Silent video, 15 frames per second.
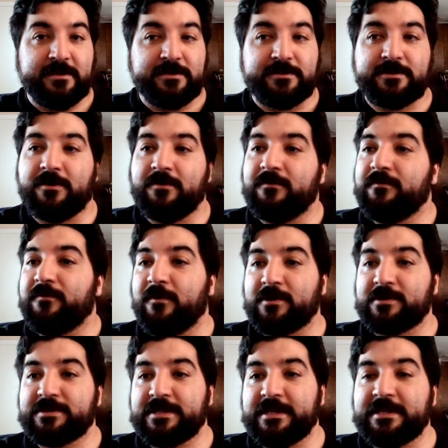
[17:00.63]
Don't
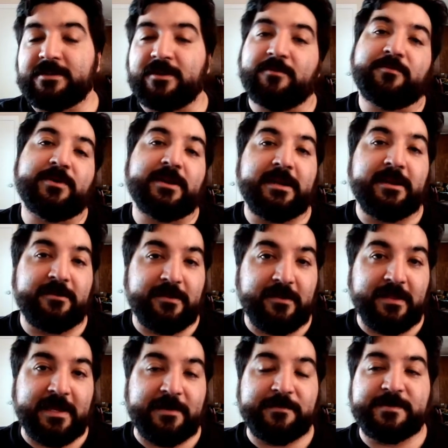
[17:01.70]
force it, don't put it near their
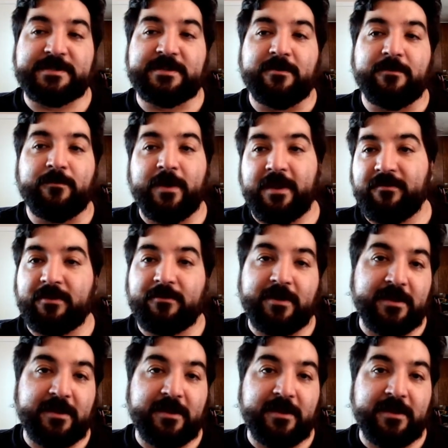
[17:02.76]
lips, don't wave it around their